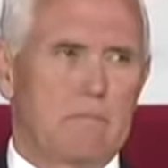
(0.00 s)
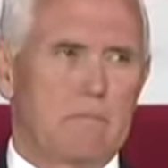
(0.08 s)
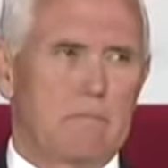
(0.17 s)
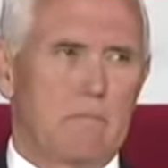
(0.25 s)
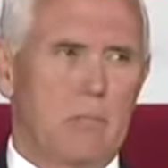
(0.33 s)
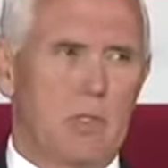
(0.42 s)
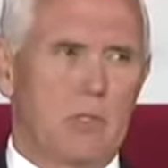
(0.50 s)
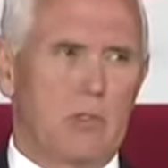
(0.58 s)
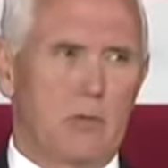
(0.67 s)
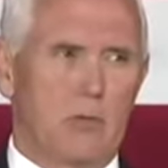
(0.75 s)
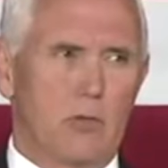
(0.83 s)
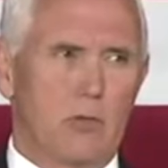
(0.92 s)
Because
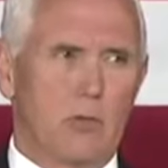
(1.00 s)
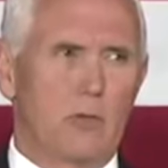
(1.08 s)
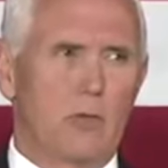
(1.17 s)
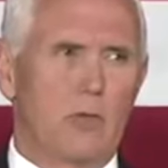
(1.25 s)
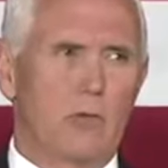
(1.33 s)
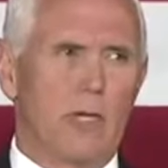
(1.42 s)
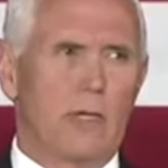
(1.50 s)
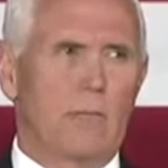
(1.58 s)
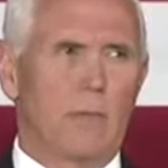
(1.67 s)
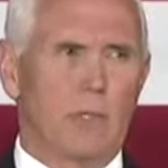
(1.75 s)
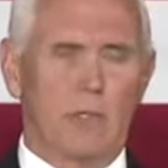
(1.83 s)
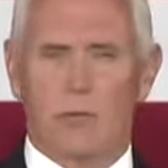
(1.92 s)
if you lose that
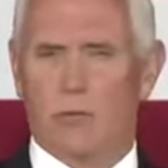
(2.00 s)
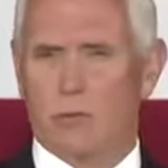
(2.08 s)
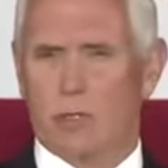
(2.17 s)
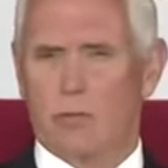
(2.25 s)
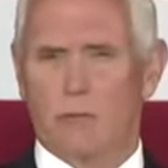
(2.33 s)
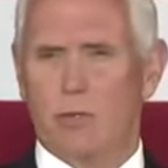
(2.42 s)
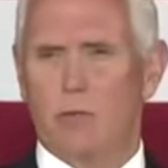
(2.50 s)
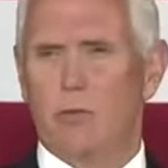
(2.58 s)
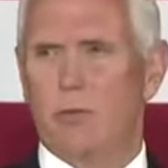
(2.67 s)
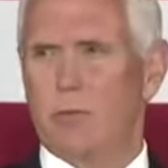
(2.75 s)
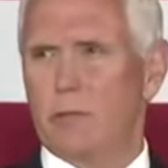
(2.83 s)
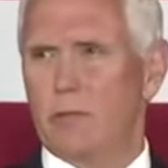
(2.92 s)
place, you'll have no
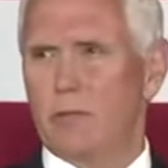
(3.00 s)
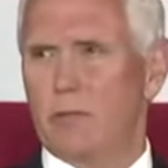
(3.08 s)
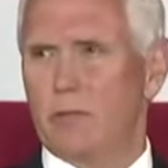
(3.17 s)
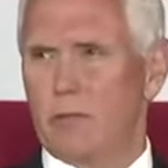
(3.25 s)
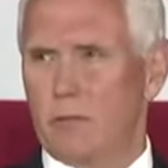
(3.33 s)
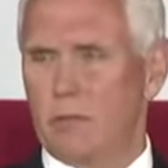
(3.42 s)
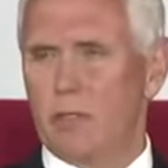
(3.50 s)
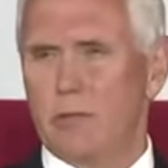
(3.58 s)
place to go."